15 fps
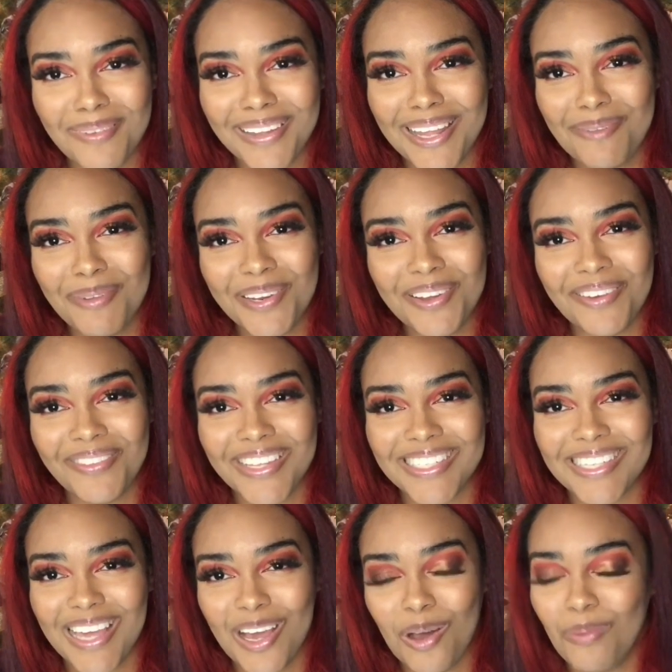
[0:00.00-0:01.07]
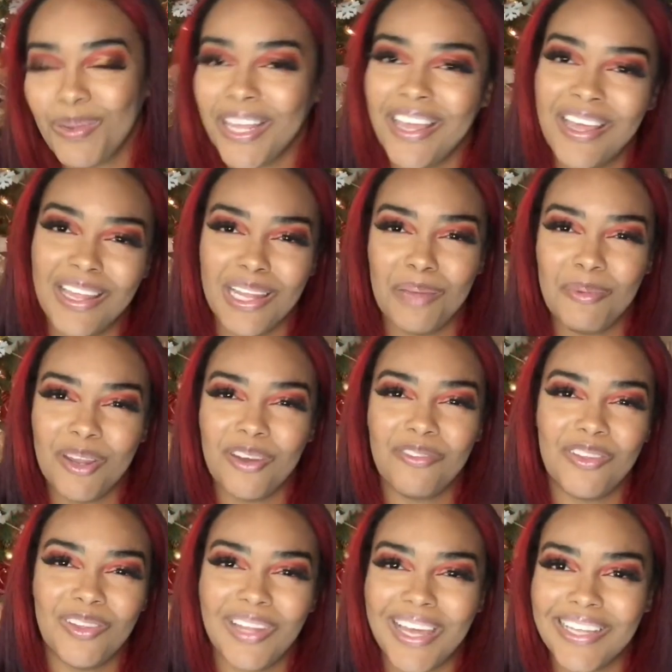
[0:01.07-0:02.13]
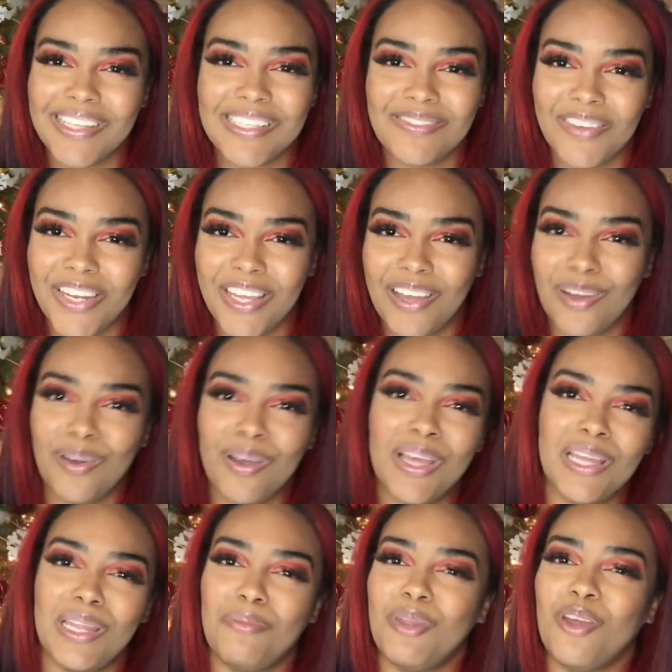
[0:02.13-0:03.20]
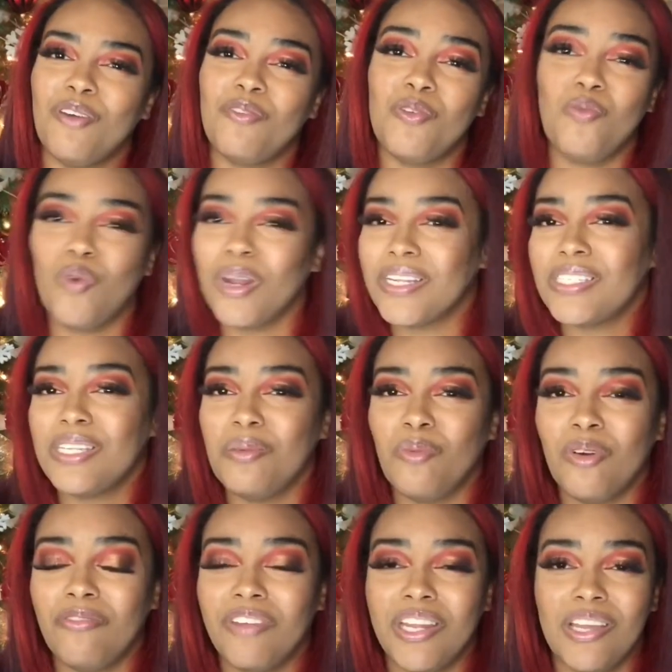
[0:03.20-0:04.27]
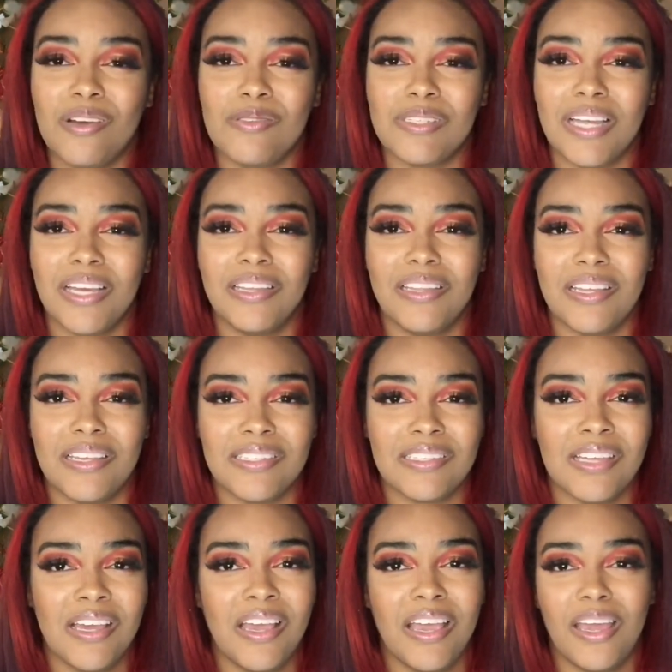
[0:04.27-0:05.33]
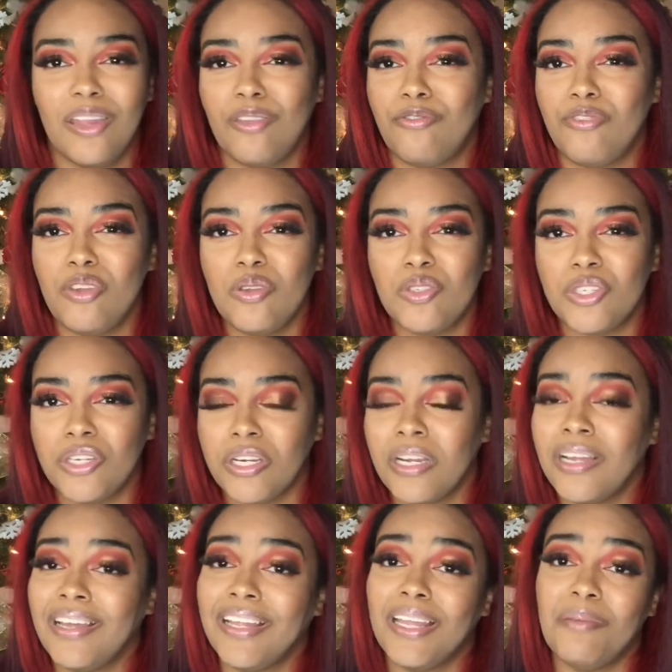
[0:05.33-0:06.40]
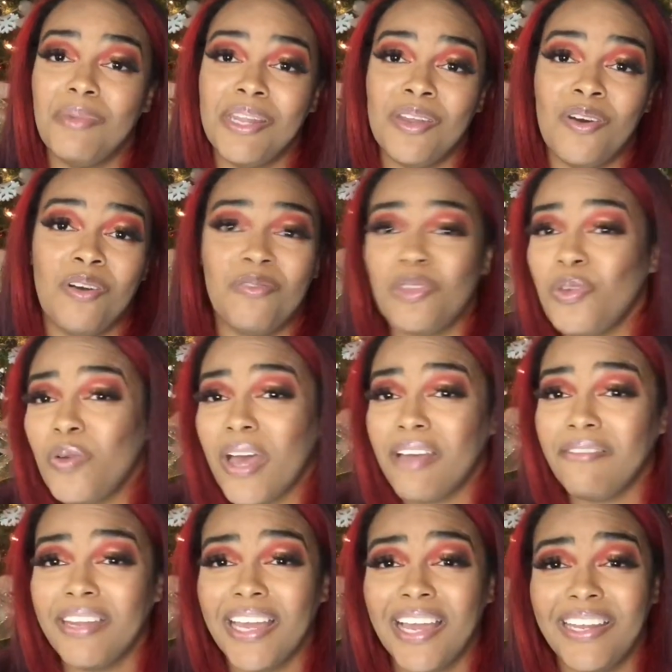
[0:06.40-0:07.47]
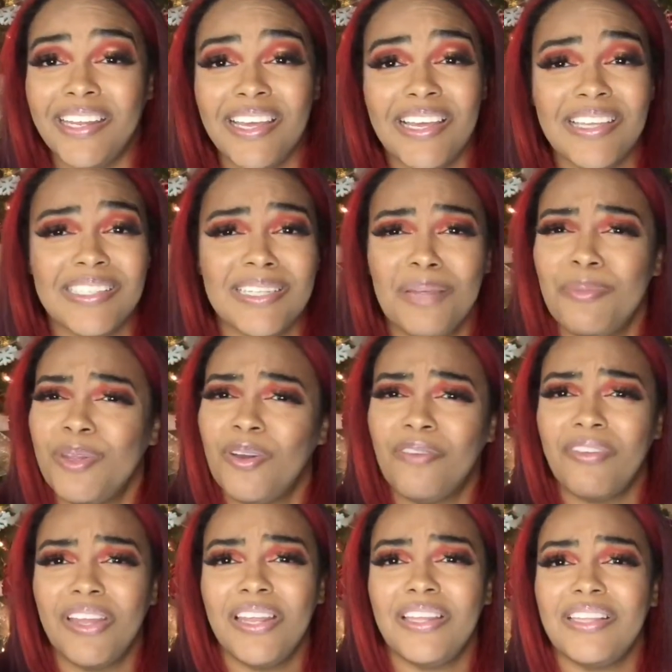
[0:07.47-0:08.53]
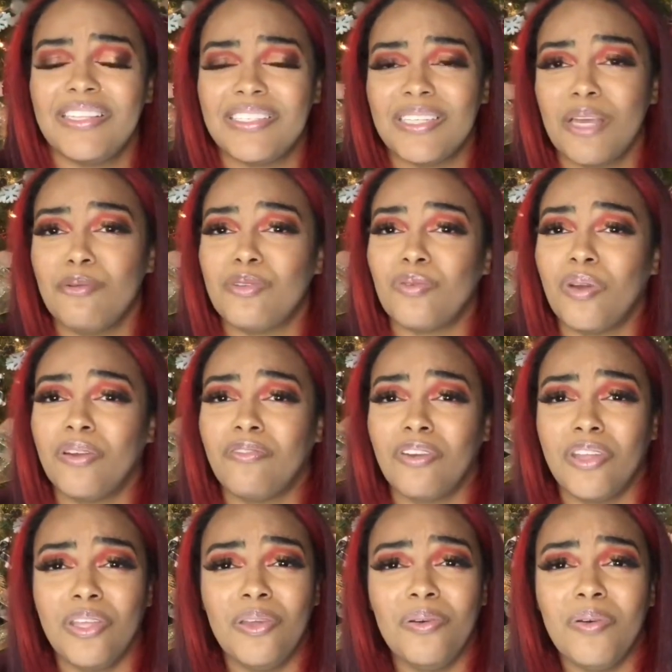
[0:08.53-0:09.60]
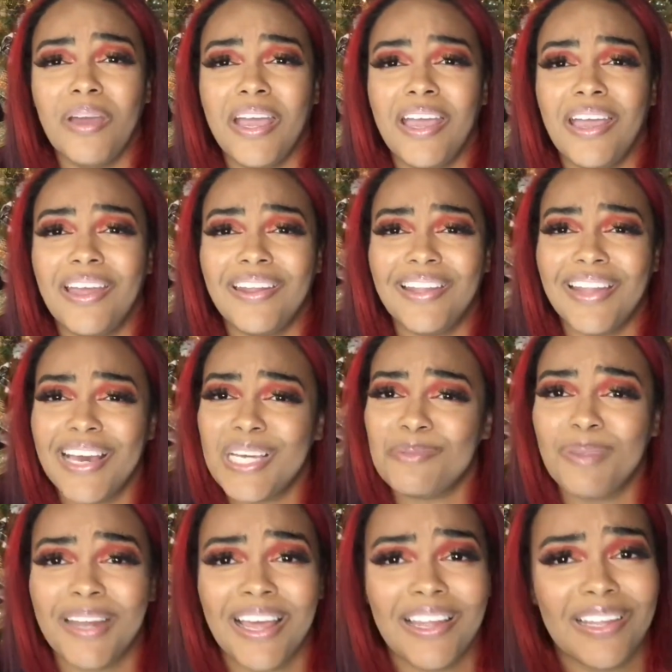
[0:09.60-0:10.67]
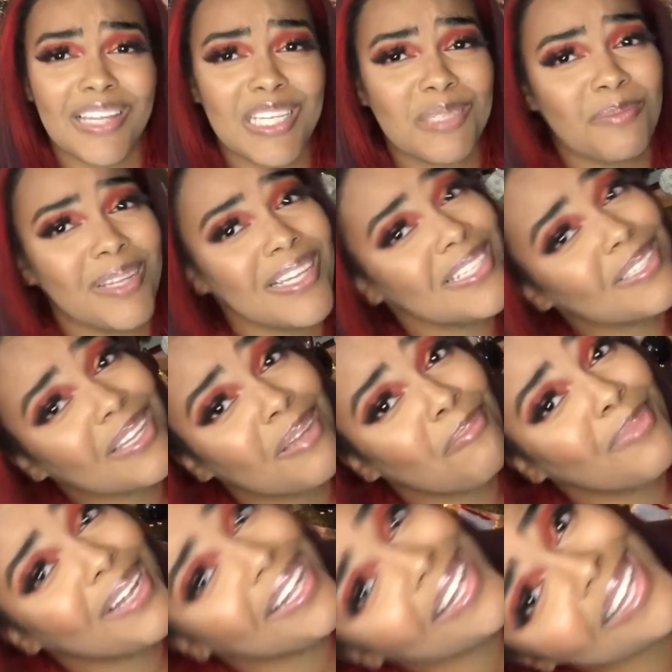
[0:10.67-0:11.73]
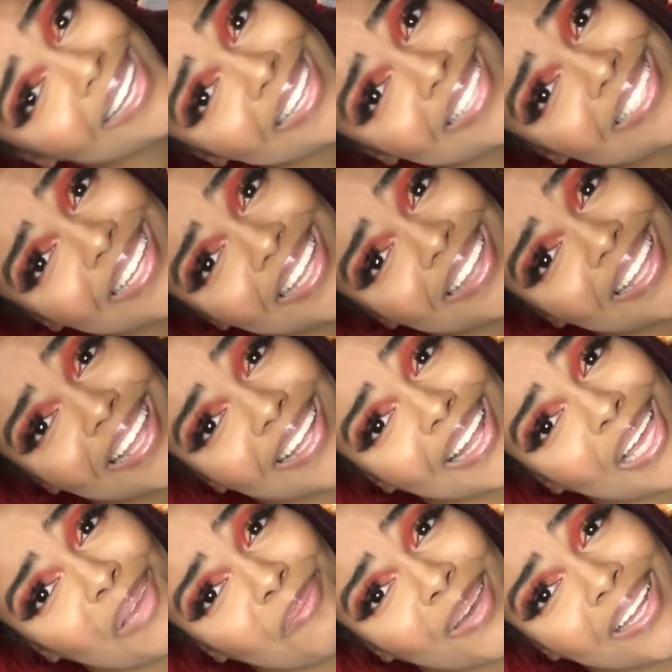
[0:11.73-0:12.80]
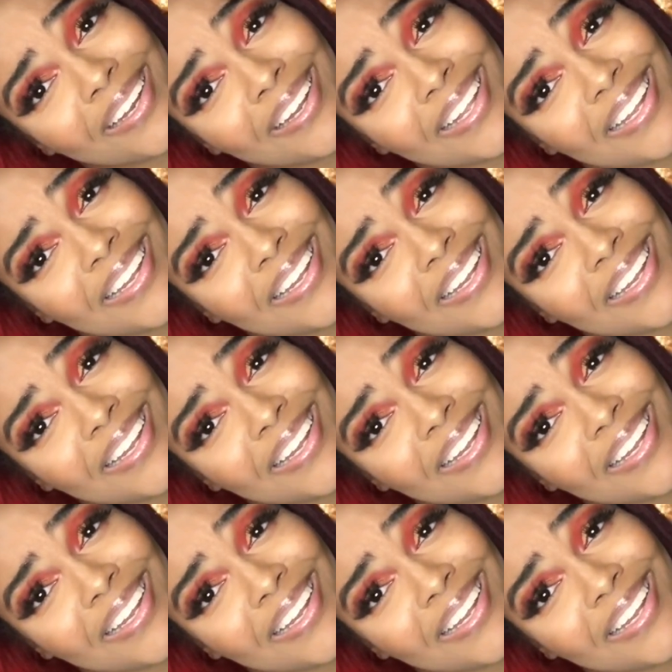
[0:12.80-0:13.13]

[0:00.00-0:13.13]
me know if this helped. Let me know if you like this video. Let me know if you want to see more videos like this in the future. Let me know if you have any ideas. Let me know if any of these tips work for you. And last but not least, please hit that like button, and,